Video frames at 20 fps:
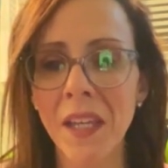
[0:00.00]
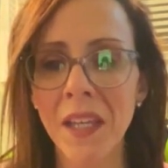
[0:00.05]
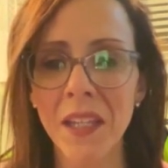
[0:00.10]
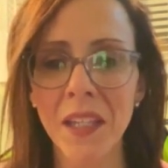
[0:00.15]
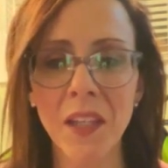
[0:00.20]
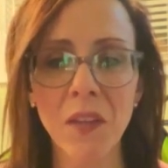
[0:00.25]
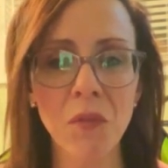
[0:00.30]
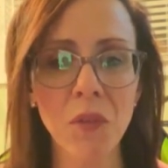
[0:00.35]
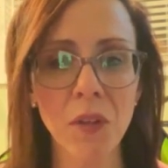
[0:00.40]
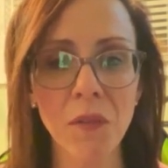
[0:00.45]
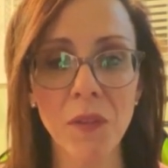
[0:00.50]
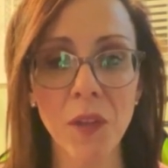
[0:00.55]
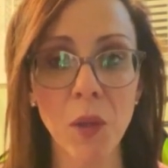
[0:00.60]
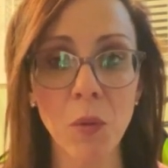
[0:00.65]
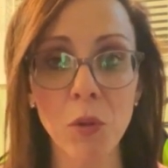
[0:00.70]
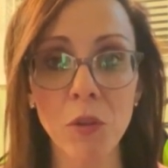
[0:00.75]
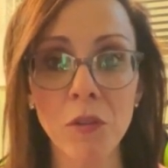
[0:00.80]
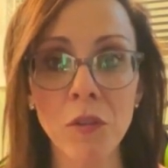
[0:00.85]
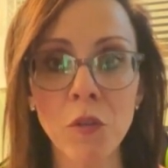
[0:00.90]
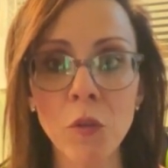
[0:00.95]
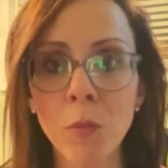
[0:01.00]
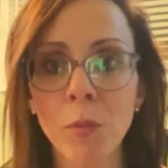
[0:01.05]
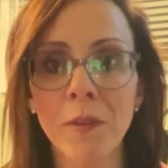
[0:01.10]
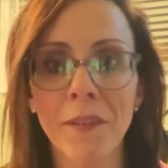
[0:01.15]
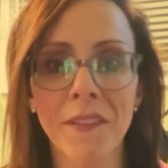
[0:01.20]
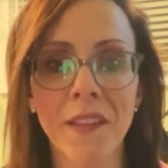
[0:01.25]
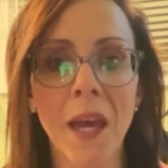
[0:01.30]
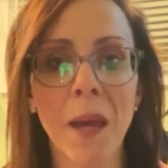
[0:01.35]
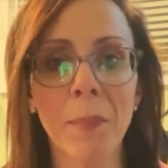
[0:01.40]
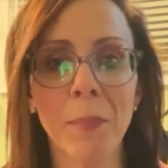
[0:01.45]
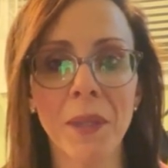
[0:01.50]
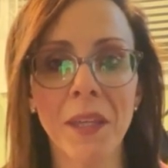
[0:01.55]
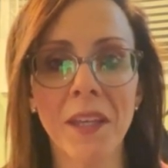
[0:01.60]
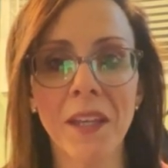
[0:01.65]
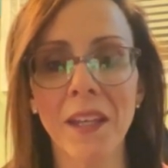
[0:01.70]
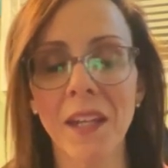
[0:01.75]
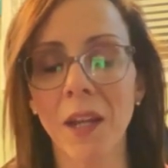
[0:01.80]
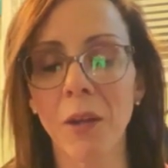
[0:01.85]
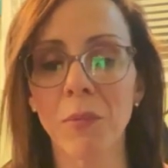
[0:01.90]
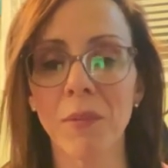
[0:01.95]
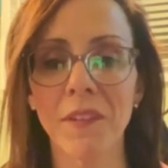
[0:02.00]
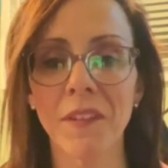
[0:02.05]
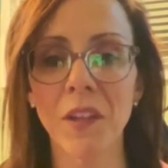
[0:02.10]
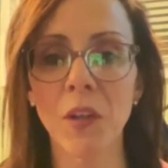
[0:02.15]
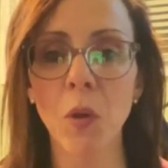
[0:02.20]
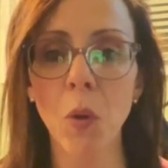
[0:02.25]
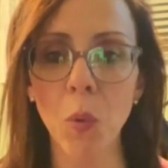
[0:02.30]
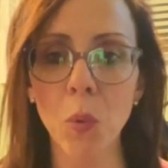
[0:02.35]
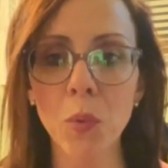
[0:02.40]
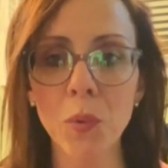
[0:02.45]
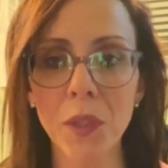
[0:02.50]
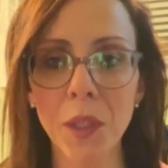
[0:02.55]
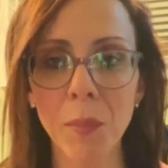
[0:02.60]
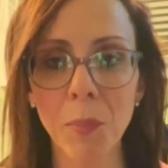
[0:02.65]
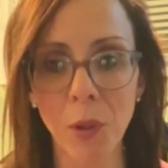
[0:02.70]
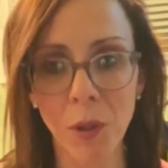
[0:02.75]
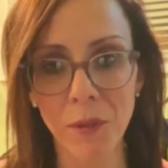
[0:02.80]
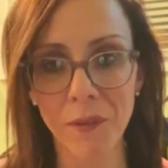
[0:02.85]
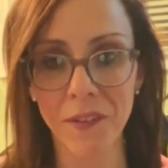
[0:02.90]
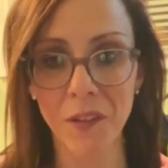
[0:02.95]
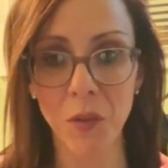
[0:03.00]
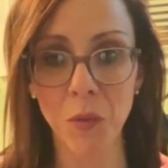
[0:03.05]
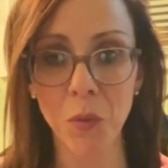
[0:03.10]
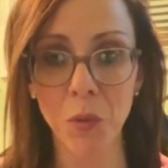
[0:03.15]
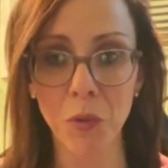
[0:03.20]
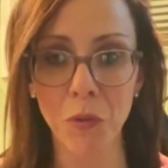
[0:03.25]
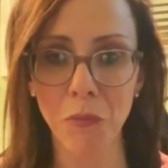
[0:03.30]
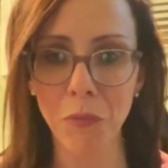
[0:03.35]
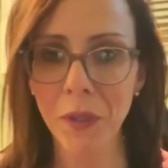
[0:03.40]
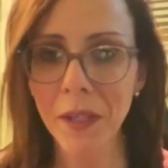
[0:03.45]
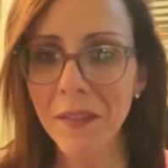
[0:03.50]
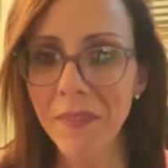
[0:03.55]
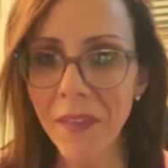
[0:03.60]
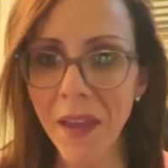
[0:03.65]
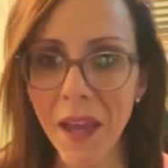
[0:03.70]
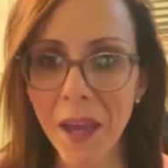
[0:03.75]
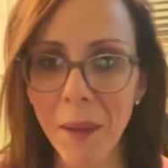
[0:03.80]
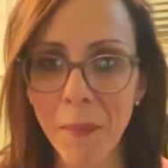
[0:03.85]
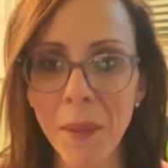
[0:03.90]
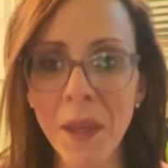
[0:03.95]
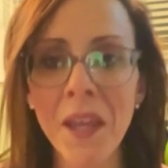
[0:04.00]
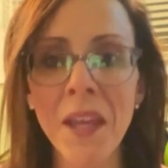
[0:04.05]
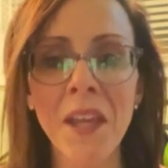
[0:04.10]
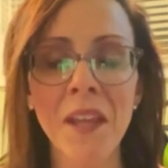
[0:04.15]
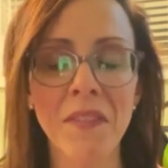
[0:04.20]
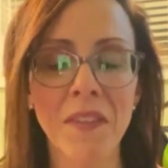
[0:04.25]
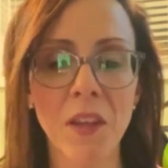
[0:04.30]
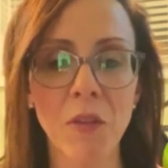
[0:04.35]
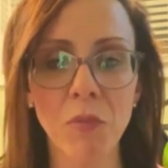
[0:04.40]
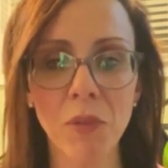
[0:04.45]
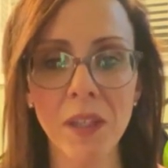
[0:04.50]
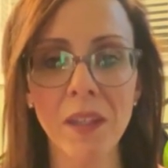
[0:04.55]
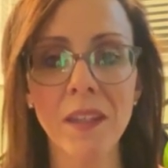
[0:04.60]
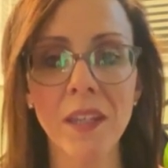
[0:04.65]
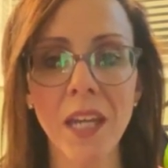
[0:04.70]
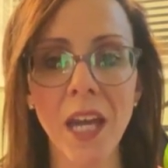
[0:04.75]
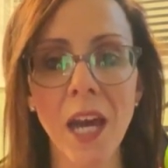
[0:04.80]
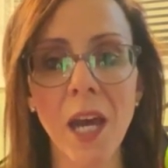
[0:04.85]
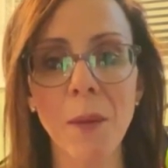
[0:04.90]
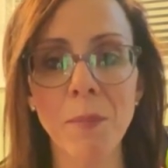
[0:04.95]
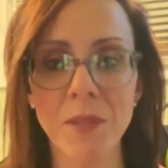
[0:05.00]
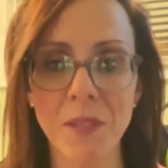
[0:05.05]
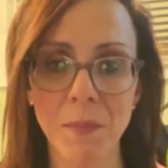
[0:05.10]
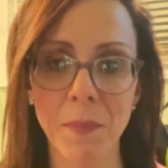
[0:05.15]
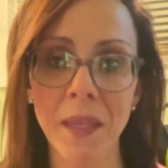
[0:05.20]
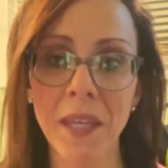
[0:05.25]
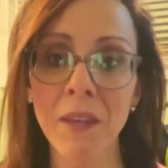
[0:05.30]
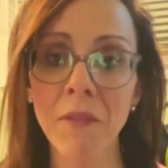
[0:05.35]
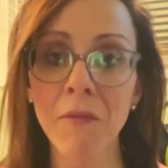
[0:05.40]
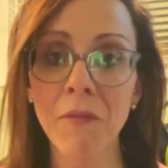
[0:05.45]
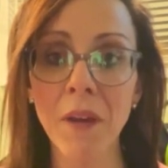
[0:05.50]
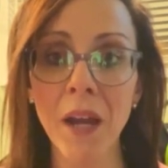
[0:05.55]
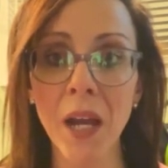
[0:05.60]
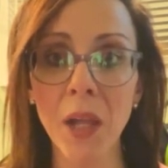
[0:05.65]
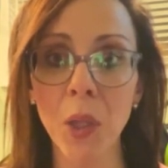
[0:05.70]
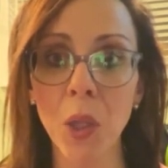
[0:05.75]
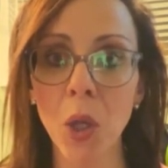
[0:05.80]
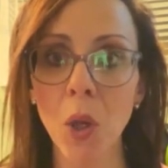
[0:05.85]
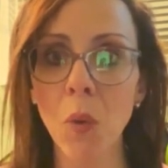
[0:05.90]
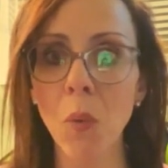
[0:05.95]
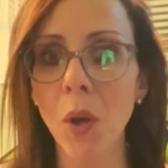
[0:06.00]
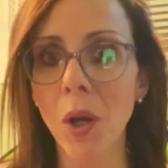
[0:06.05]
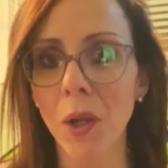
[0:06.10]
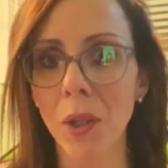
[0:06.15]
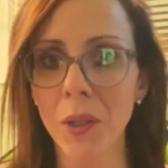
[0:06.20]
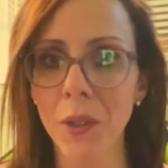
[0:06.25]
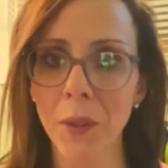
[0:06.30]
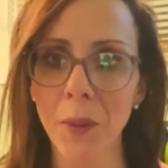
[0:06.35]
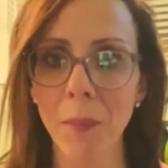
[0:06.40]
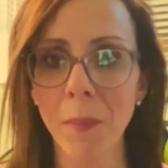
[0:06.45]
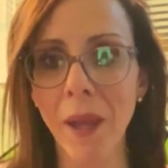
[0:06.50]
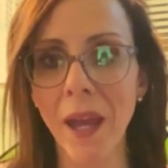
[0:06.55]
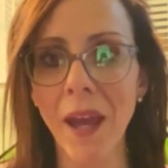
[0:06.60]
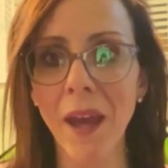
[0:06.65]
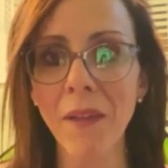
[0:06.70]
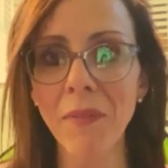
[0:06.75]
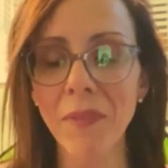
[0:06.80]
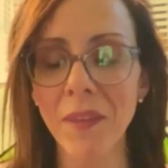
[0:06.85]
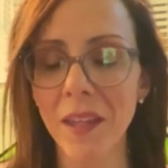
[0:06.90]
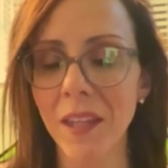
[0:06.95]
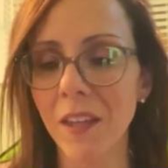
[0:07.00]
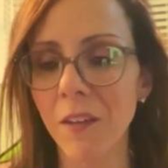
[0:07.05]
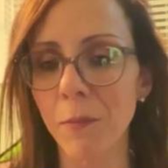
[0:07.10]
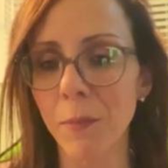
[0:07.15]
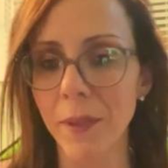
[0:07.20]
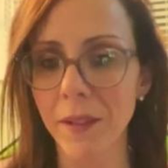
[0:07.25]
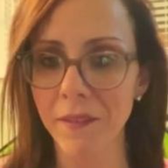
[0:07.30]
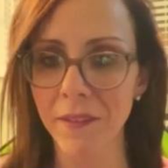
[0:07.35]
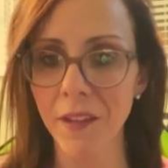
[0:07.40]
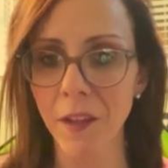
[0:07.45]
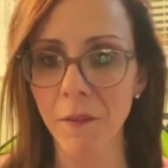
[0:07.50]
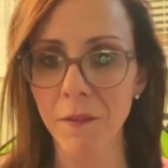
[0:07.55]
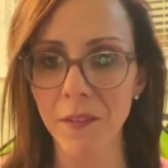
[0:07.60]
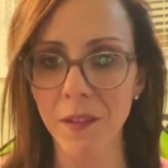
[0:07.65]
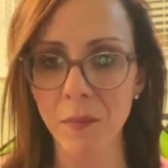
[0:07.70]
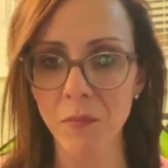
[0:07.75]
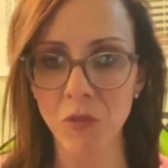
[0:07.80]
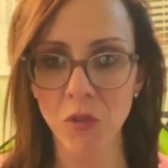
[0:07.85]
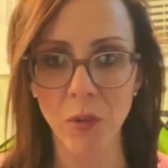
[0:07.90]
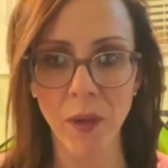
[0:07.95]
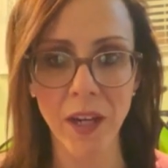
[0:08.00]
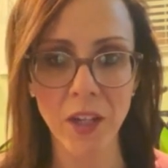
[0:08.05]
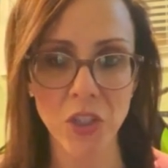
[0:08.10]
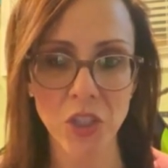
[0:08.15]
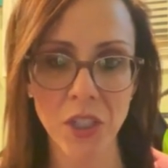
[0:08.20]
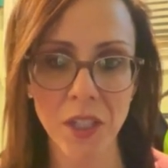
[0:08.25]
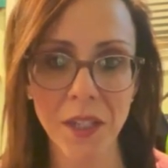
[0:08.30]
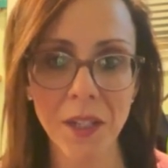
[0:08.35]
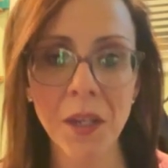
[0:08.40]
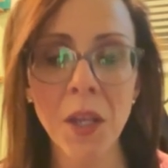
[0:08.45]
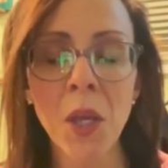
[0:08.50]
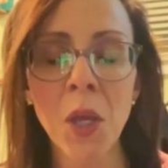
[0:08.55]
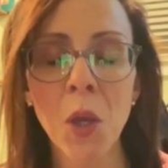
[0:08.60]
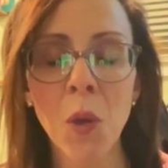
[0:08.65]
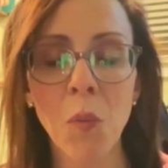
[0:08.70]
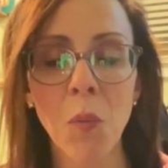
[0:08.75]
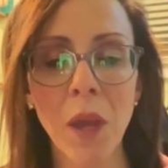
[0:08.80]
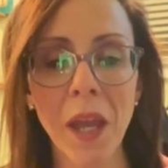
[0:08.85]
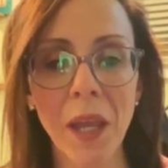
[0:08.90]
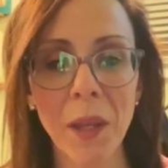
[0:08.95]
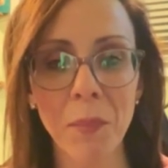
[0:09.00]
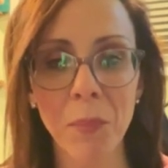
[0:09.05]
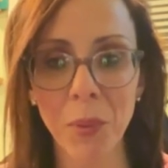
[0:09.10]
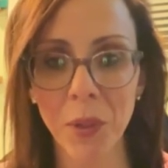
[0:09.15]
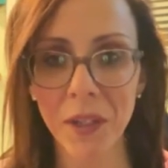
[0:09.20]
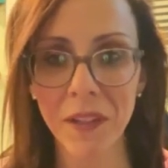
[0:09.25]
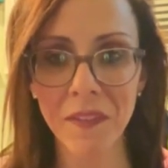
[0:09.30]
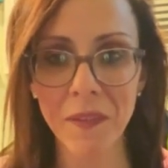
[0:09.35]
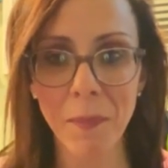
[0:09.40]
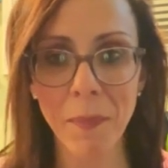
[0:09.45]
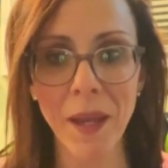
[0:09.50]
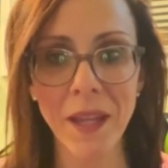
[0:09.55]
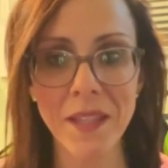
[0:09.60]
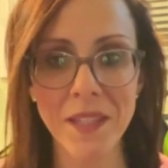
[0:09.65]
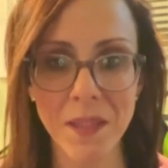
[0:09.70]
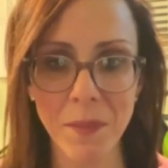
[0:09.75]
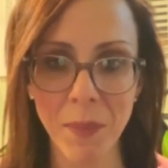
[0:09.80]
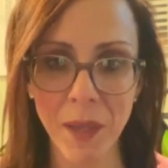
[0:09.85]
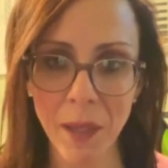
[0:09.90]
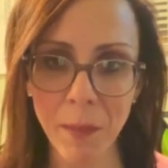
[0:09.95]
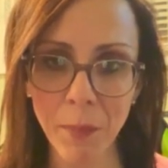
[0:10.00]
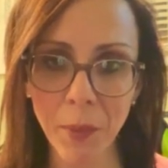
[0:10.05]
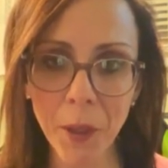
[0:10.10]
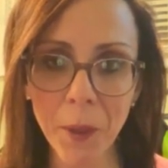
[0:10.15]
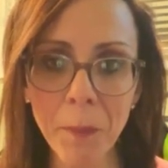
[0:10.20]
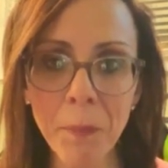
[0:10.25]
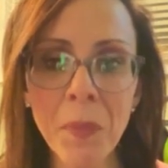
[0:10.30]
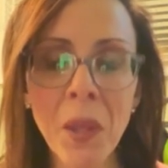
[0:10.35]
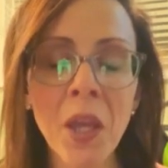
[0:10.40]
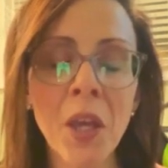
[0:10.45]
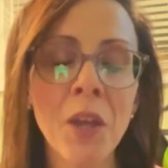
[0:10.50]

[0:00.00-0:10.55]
Even if they were super sloppy and I was the only person who could read them, they really helped me follow a clear path and give myself some direction when putting the pen to paper.